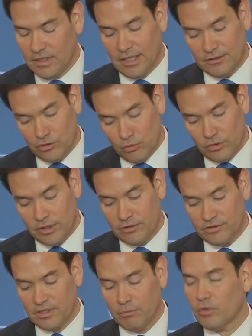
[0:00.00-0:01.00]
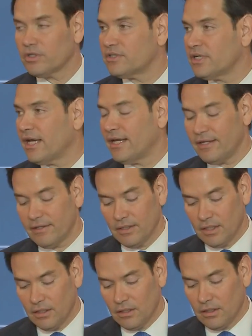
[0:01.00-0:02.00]
as you will hear somewhat today,
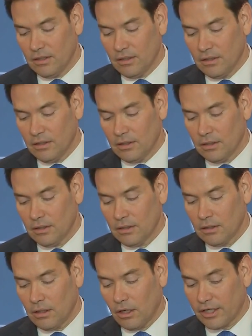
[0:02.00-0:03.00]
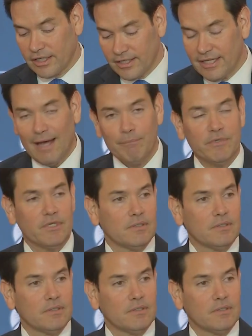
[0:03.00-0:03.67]
are kidnapped,